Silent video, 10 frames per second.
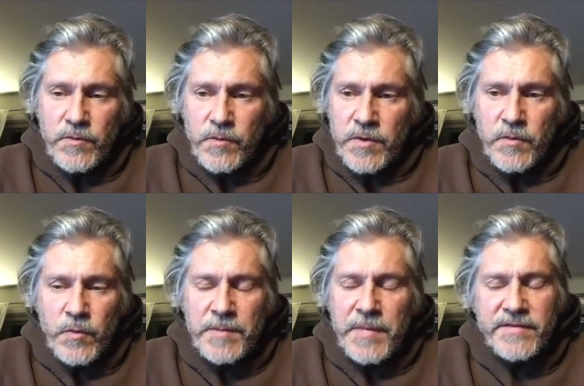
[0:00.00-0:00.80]

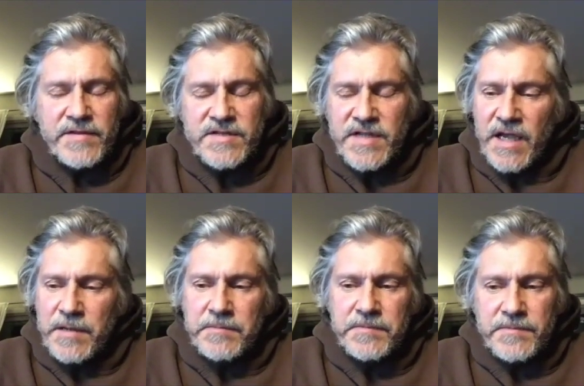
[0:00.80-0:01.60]
we make the
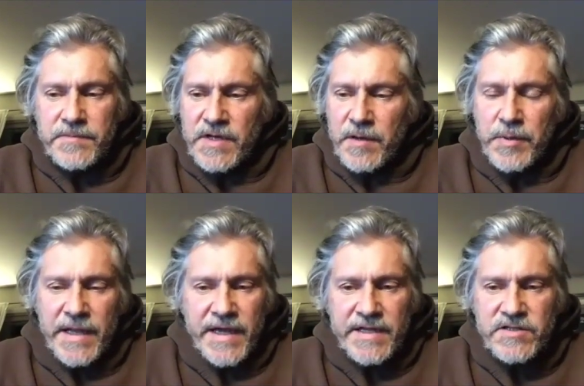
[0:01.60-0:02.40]
same
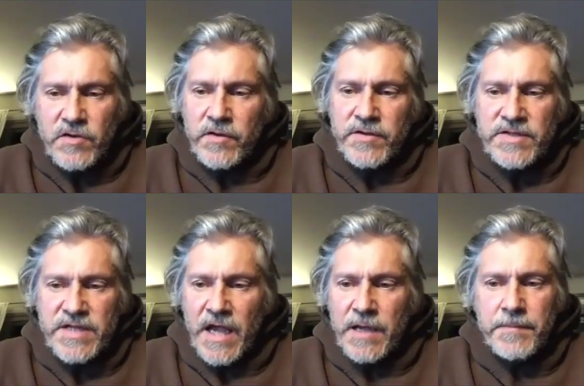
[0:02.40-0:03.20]
complaints or the
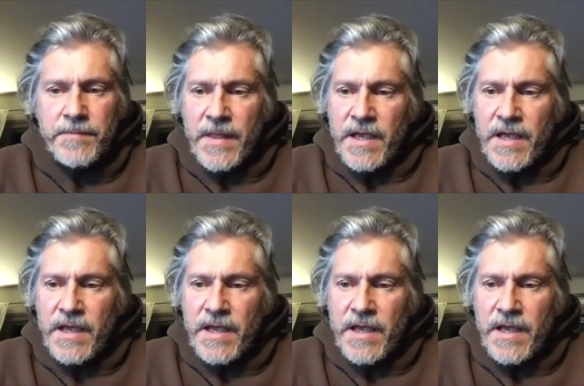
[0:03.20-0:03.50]
same